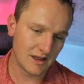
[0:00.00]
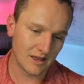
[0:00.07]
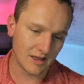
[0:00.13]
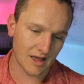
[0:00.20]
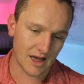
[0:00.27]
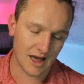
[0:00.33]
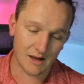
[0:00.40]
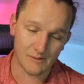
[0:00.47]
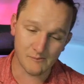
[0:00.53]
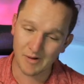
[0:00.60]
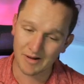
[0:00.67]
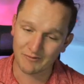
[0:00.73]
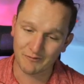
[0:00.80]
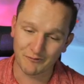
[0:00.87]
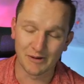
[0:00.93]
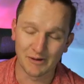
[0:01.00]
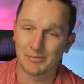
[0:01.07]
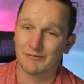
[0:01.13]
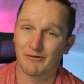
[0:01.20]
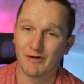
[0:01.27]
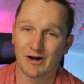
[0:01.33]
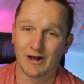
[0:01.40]
Uh, but flip,
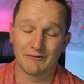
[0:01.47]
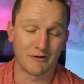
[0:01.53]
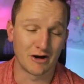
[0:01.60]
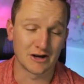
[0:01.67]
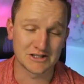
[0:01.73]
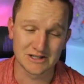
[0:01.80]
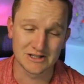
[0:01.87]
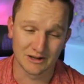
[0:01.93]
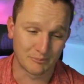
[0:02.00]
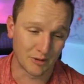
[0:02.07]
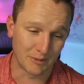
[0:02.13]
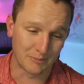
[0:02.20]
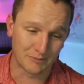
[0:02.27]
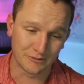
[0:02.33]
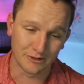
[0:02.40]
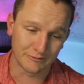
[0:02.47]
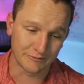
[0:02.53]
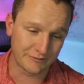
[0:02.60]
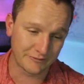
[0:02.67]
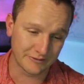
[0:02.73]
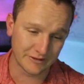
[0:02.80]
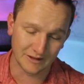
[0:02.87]
if, if Arsenal had popped off
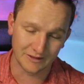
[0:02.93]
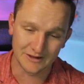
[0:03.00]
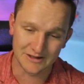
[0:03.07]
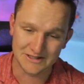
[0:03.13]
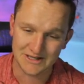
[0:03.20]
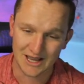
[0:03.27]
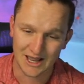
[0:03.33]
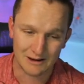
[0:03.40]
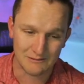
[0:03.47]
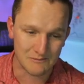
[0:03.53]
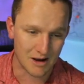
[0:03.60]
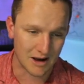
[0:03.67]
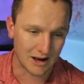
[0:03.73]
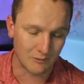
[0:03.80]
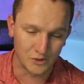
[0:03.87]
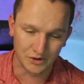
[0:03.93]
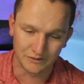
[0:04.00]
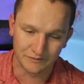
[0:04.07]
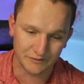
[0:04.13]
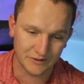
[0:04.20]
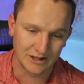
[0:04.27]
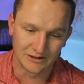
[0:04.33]
in this game, I would
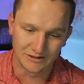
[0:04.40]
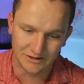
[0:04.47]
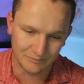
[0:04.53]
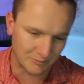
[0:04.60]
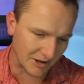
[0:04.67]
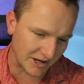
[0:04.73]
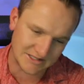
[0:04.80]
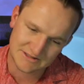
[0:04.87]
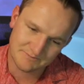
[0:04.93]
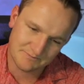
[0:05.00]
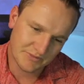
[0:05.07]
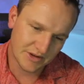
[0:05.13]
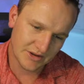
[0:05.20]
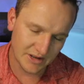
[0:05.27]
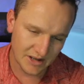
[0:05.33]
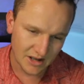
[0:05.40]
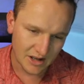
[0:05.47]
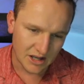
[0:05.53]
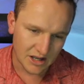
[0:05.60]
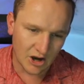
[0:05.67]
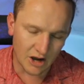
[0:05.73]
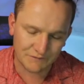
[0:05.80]
have killed it. But
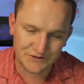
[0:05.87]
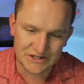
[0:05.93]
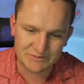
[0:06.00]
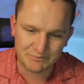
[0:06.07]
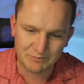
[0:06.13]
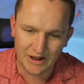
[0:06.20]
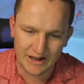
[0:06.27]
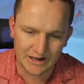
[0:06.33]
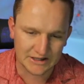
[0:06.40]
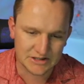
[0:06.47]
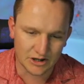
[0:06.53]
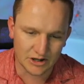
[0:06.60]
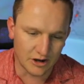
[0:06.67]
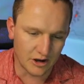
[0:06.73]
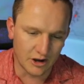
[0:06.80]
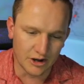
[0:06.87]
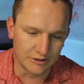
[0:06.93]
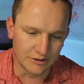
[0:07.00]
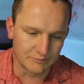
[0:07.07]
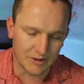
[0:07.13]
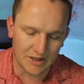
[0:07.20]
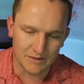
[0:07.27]
half these players are
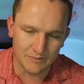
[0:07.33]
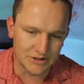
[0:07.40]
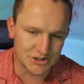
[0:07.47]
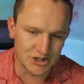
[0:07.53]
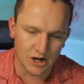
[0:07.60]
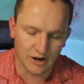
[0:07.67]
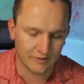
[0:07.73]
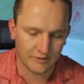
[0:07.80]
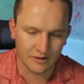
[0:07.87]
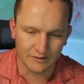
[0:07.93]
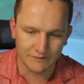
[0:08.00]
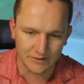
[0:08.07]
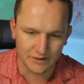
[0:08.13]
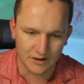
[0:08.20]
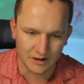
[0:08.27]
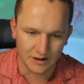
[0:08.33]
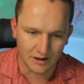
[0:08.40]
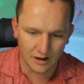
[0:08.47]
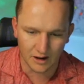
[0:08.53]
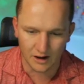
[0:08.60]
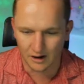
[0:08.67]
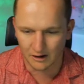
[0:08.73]
owned by the majority of
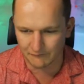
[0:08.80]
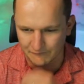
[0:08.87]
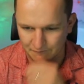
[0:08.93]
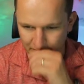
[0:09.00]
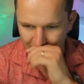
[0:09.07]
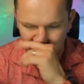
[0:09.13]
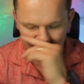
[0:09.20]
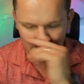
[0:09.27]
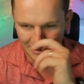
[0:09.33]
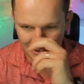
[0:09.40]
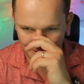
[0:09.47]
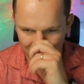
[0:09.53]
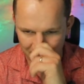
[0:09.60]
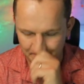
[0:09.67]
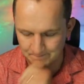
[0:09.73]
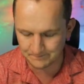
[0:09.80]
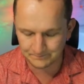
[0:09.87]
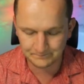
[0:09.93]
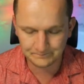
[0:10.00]
the of the um,